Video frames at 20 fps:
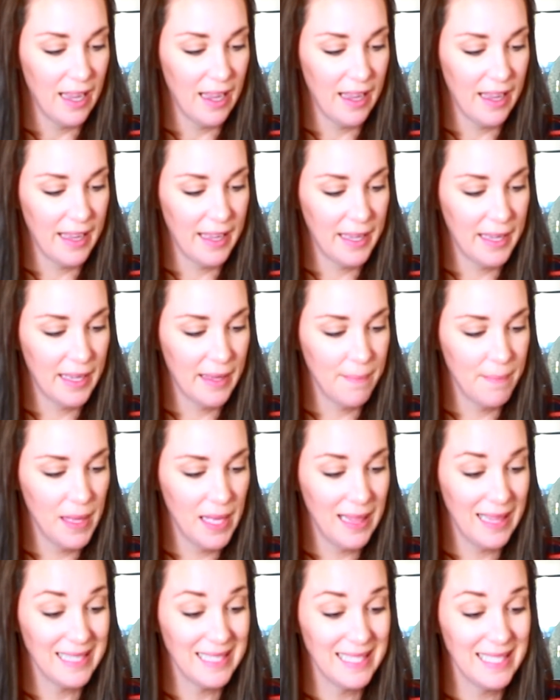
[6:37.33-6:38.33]

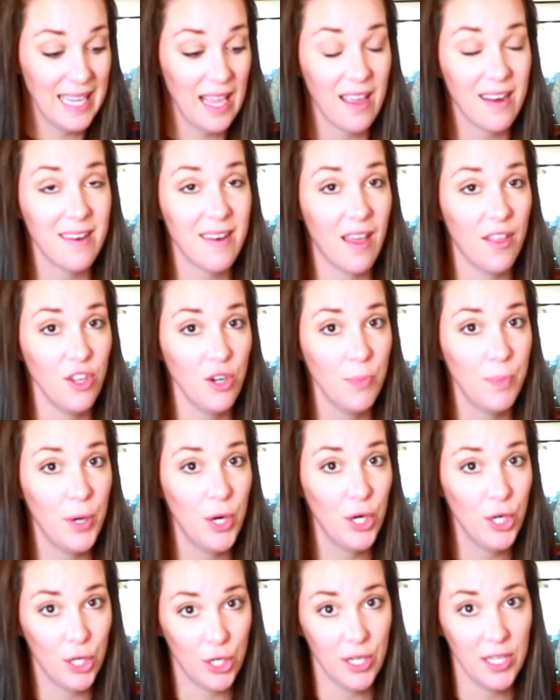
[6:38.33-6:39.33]
Let's see, another
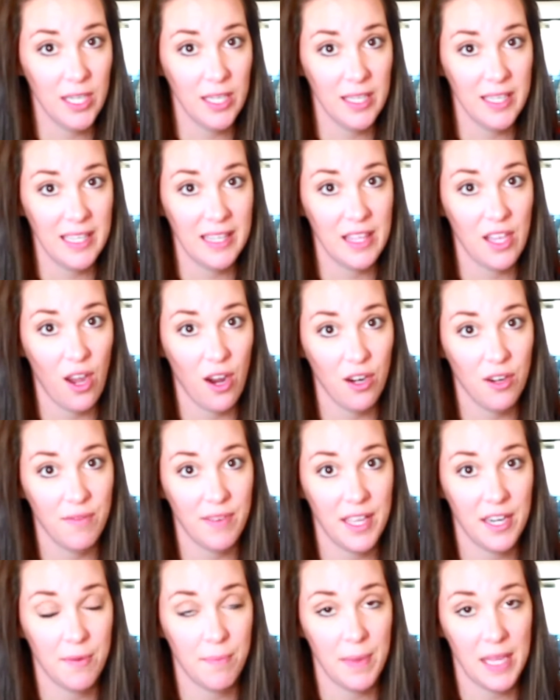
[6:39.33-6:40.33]
perk in the Art
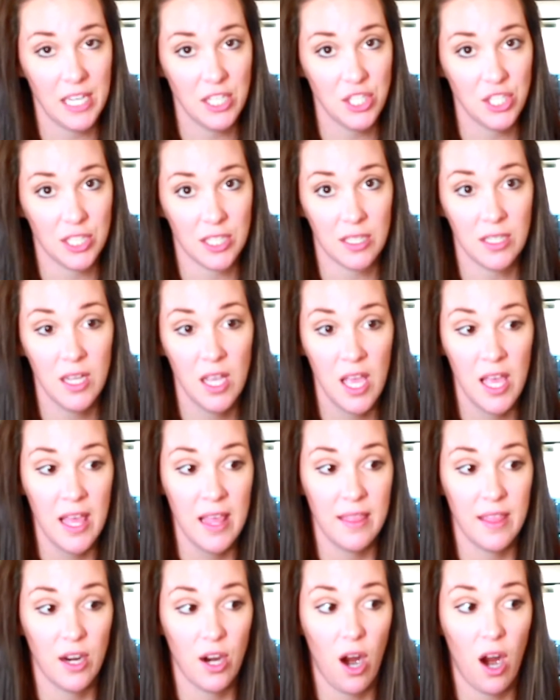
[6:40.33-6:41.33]
of Animation,
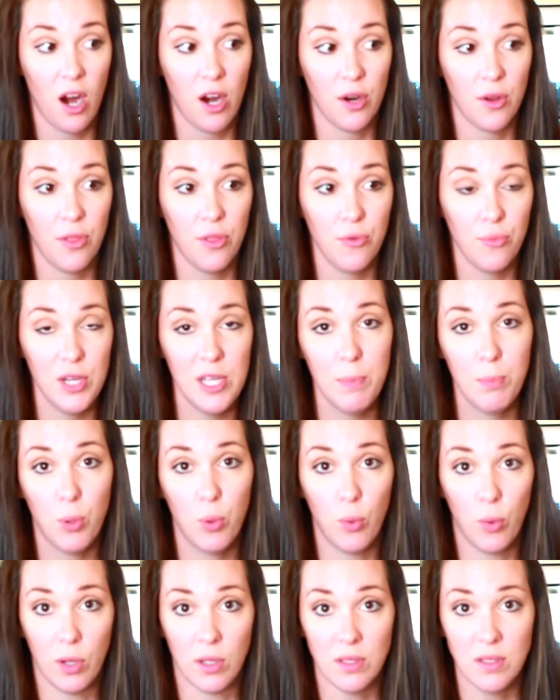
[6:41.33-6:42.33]
there are 3
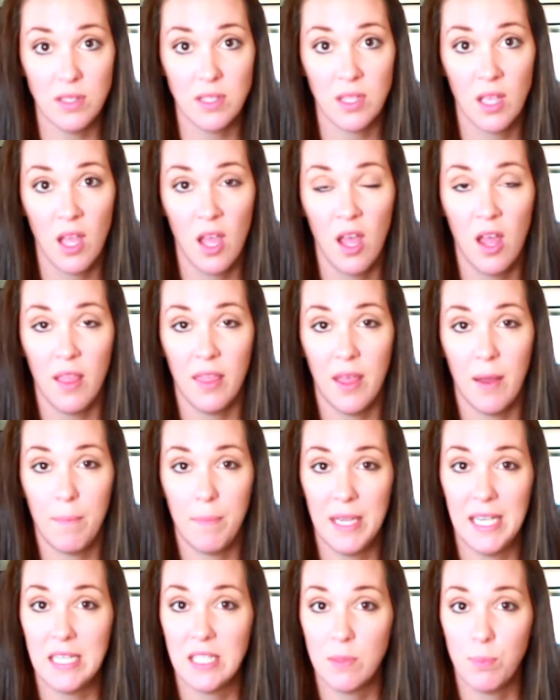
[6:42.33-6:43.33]
pools, the
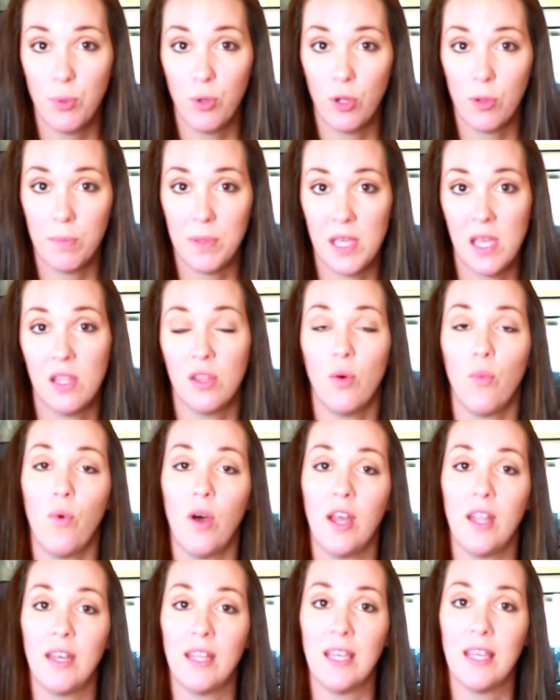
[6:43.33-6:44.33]
biggest pool being the
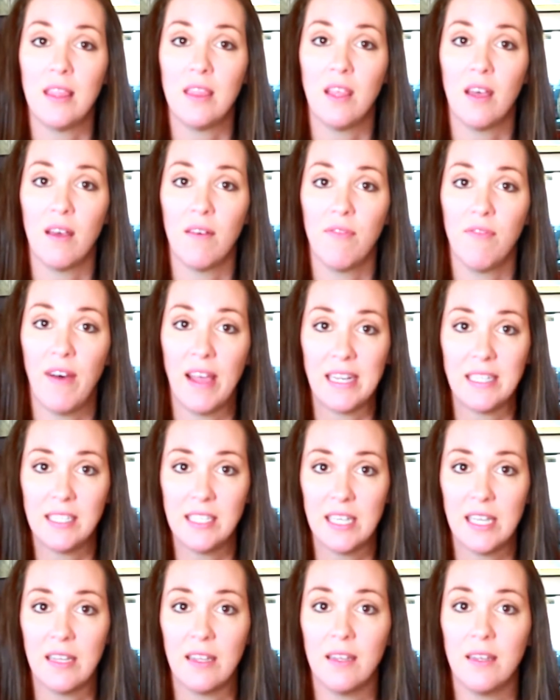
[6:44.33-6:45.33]
one in the
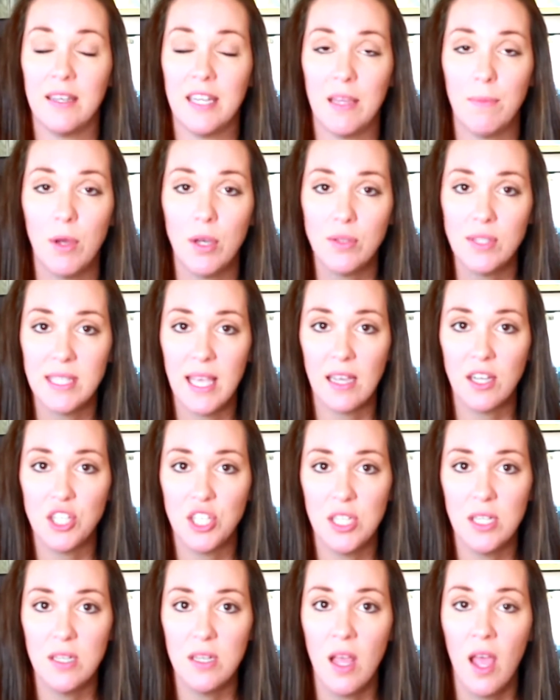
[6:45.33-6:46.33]
Finding Nemo
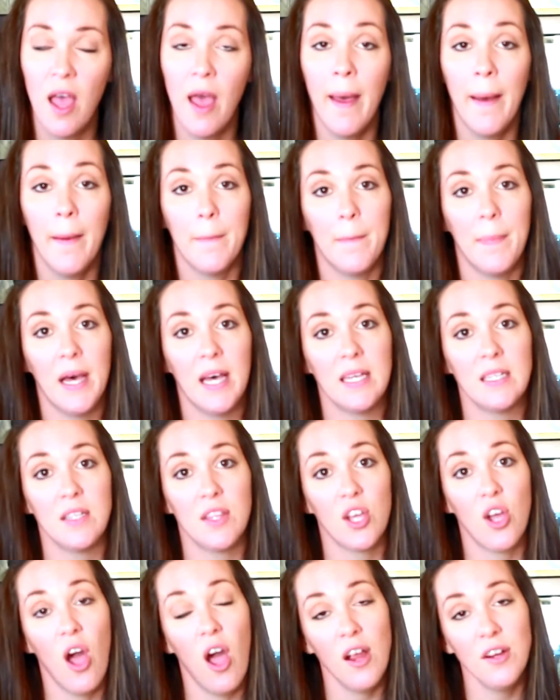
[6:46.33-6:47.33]
section,
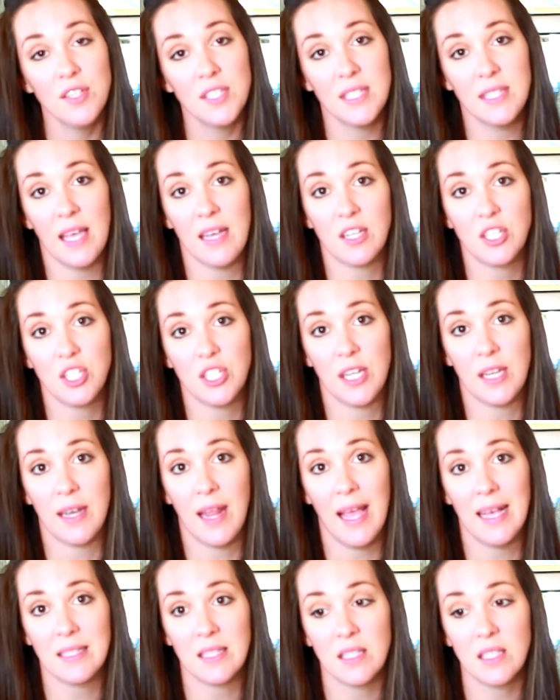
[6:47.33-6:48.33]
but the Cars
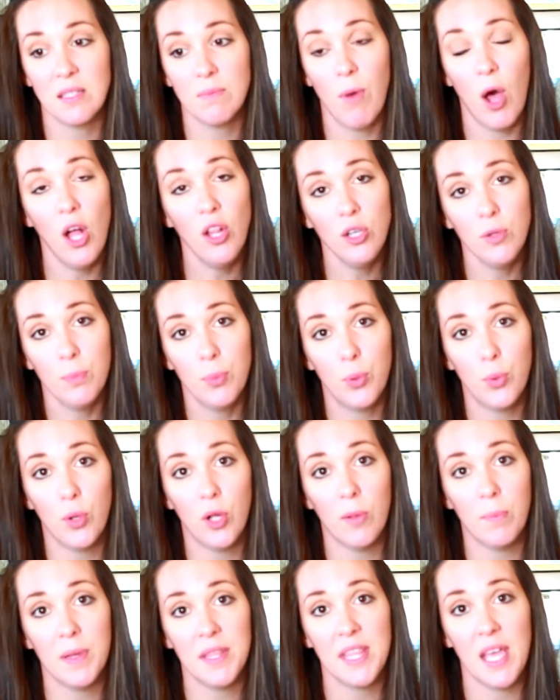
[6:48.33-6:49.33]
section has a smaller
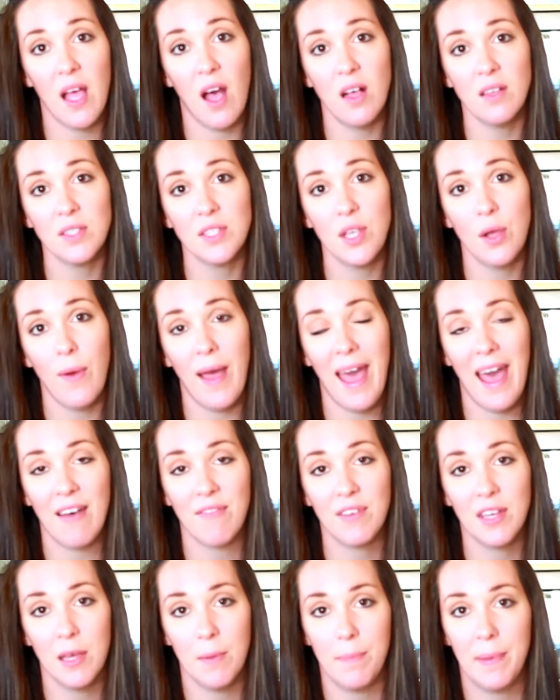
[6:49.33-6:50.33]
pool, but they also
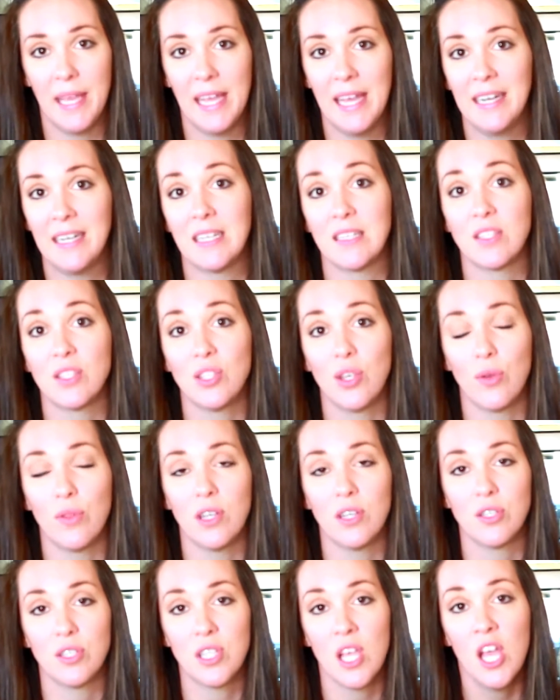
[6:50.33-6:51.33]
have cabanas, so
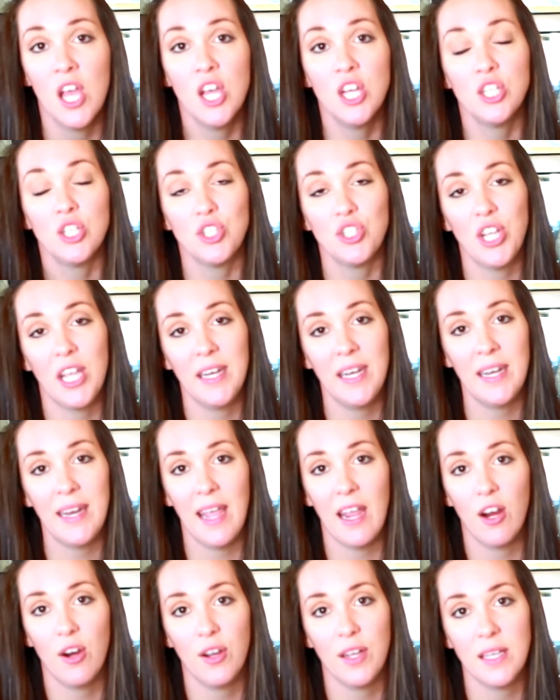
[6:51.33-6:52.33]
there's shaded
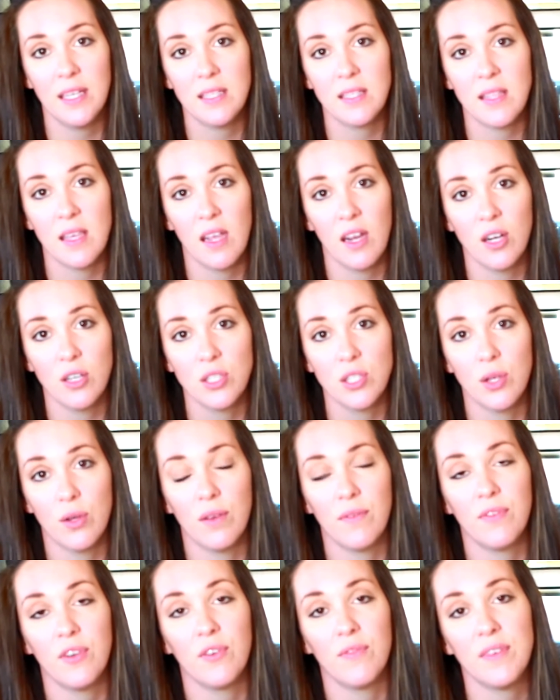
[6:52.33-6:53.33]
areas there, so
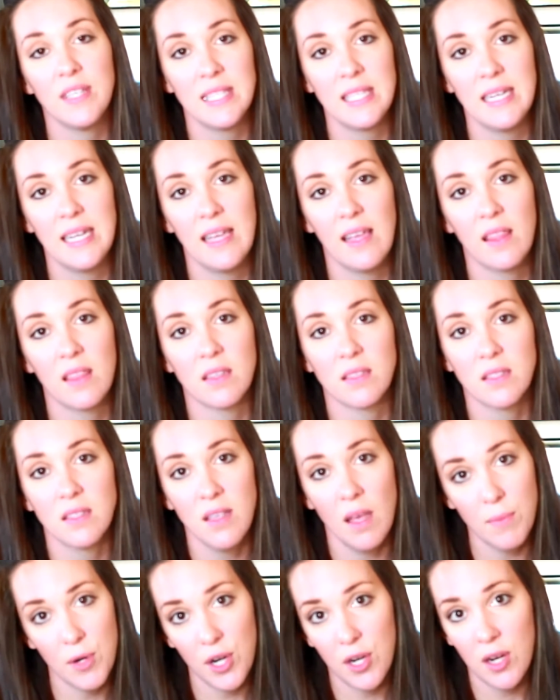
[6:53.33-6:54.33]
if you're visiting in the
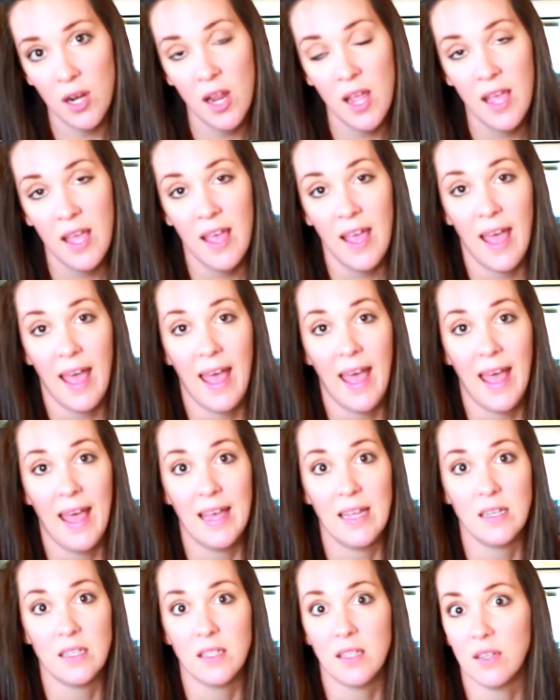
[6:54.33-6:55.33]
summer
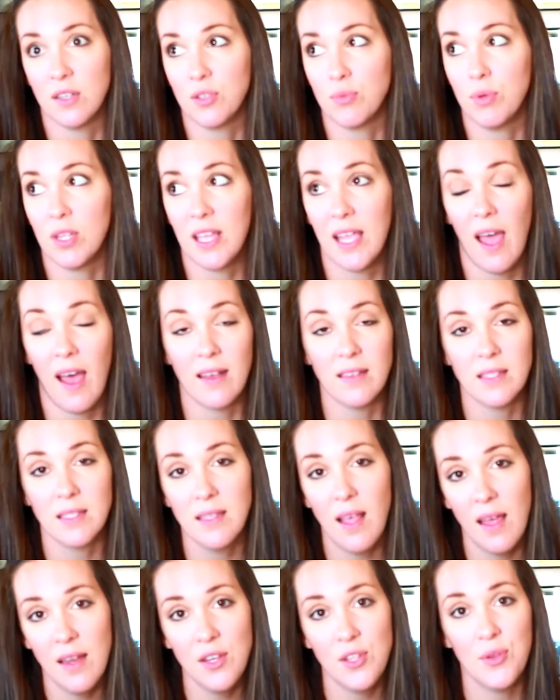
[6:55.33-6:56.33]
and there's really hot
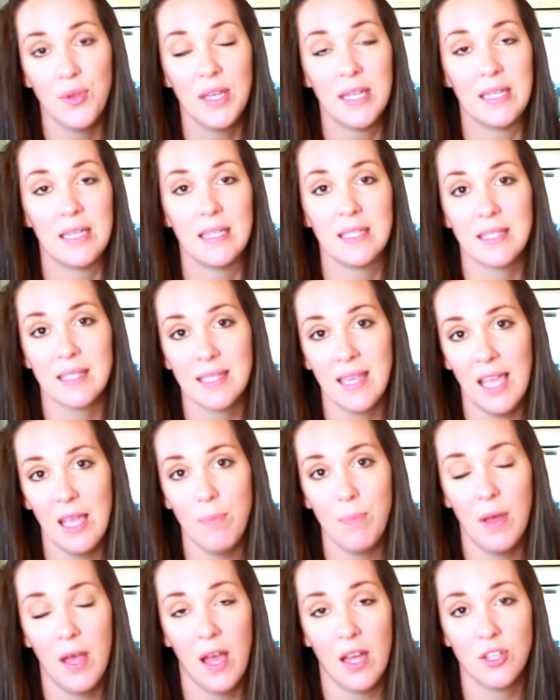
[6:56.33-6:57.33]
sun, you can
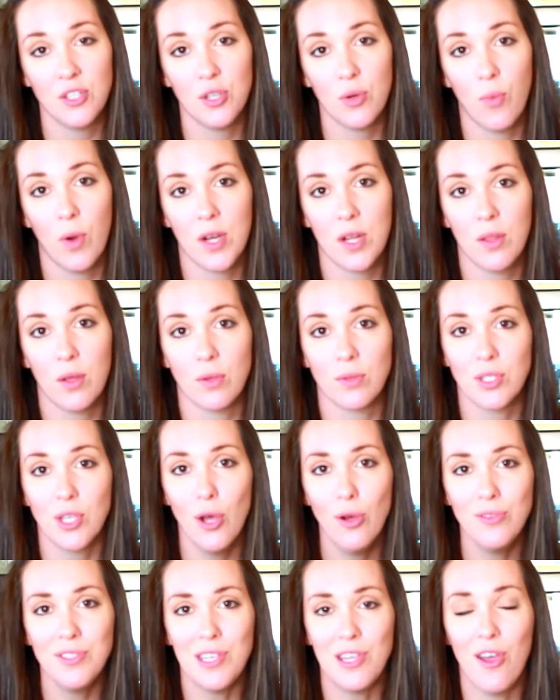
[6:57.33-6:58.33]
escape under one of those
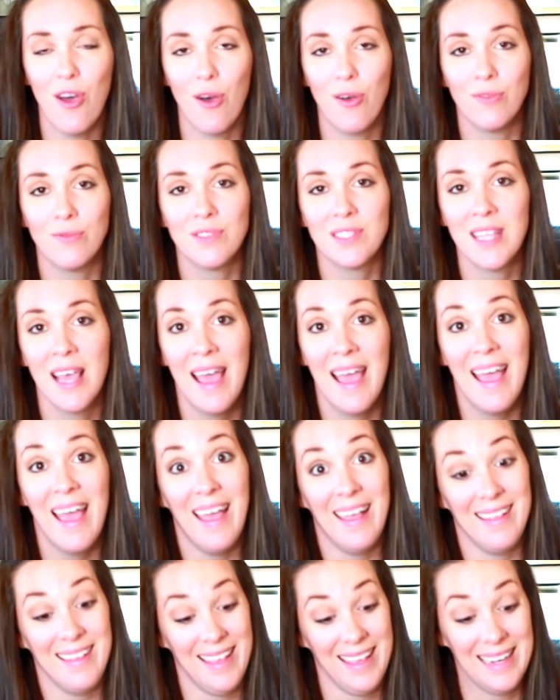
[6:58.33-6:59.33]
cozy cones
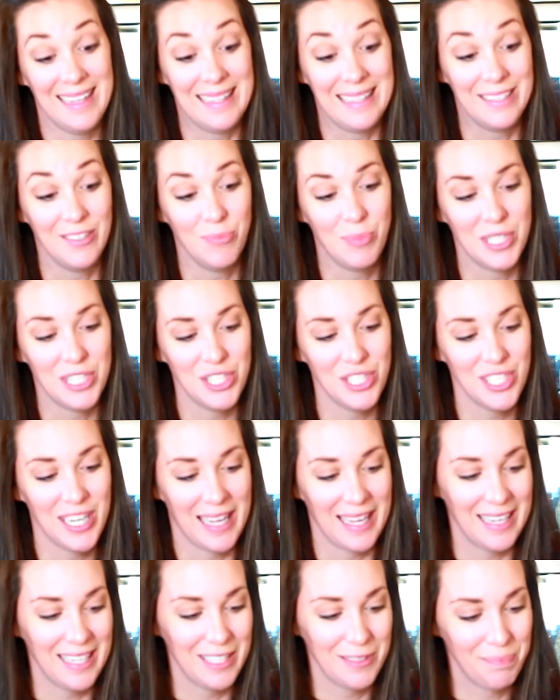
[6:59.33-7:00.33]
and get a little bit of
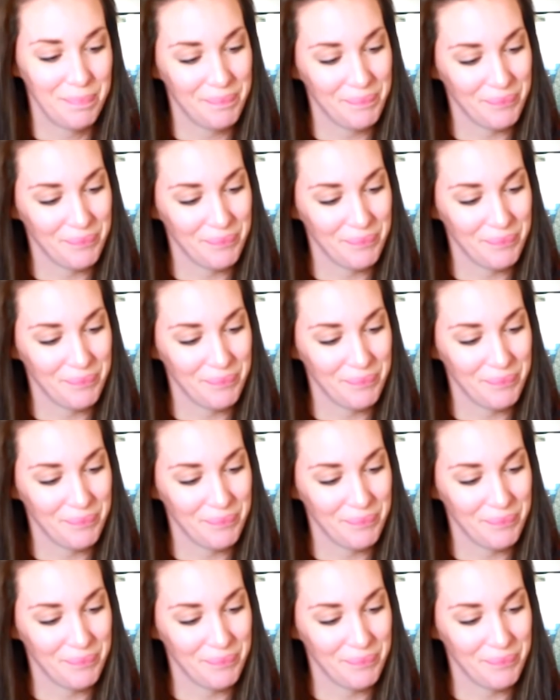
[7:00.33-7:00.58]
shade.